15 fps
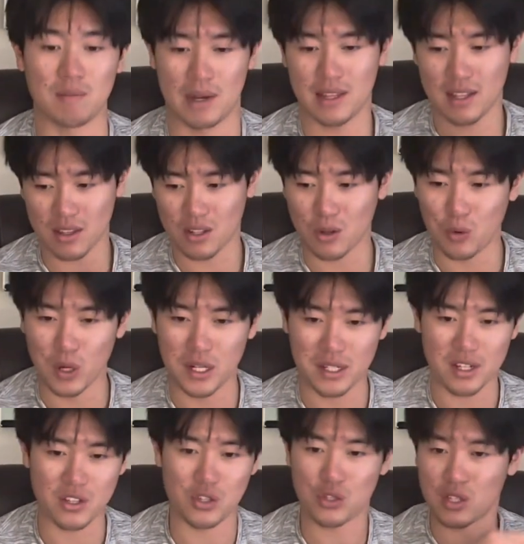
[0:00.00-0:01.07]
I think the quality
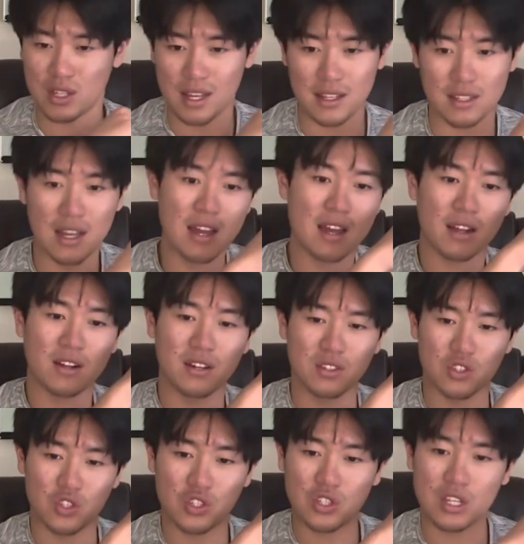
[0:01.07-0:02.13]
just stays
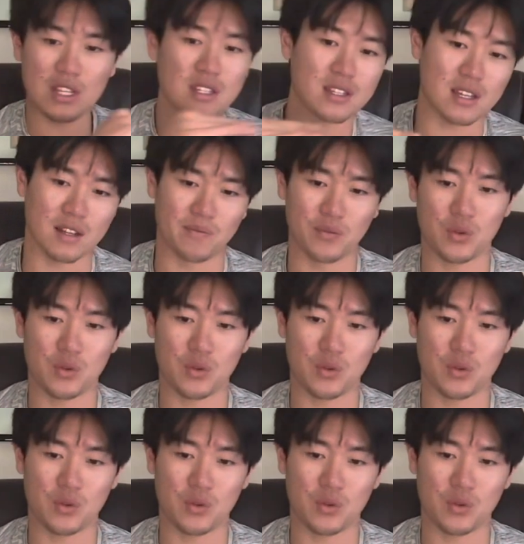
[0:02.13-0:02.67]
consistent